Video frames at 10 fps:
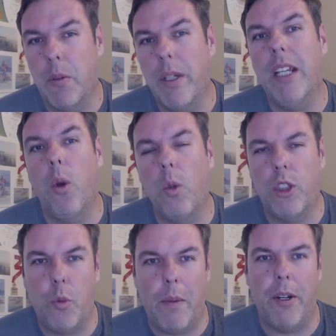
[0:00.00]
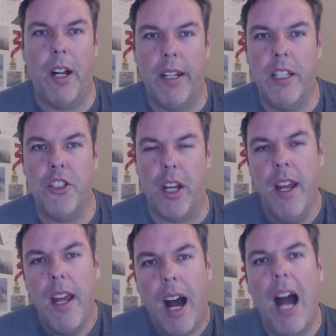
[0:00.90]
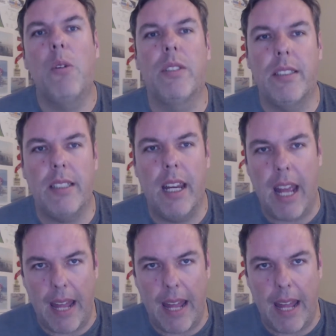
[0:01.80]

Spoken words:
And when he launched WebinarNinja, I was